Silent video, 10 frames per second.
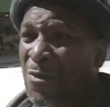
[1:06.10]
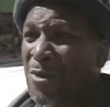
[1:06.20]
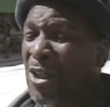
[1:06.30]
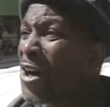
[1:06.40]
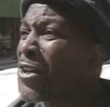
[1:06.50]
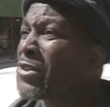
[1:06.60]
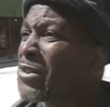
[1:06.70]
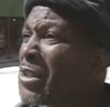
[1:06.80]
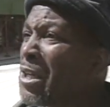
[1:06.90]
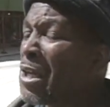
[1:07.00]
We were
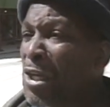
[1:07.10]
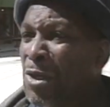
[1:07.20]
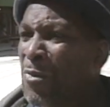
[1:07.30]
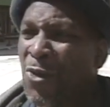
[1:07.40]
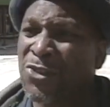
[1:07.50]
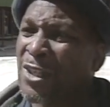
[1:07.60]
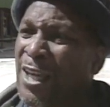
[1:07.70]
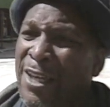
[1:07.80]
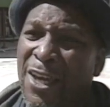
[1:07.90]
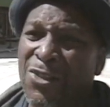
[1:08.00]
lost. Both
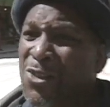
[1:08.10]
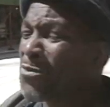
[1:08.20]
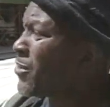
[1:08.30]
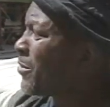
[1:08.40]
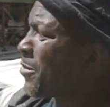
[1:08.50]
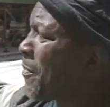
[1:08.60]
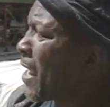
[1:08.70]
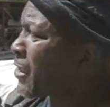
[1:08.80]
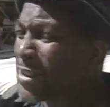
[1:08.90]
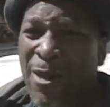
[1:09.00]
staircases, the, the
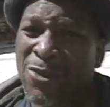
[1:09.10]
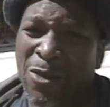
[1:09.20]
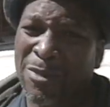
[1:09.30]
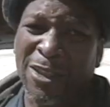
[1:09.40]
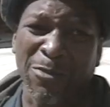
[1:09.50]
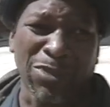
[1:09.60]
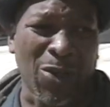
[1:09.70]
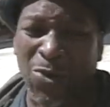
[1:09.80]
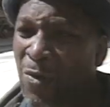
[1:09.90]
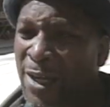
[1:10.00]
backside was completely
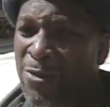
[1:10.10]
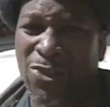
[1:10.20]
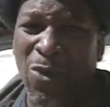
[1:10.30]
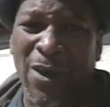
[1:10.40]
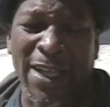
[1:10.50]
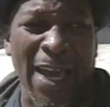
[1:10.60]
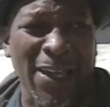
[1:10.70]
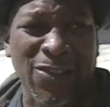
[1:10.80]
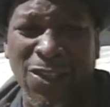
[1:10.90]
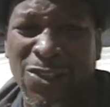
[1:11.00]
blown away. There was no way to
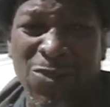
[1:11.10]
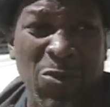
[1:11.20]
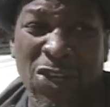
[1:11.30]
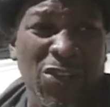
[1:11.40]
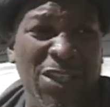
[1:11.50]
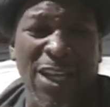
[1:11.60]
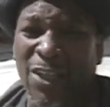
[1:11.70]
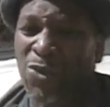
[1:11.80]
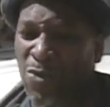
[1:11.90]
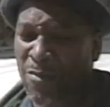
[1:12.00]
access us. We couldn't
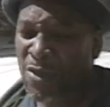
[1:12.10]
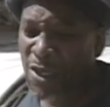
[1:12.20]
get to him.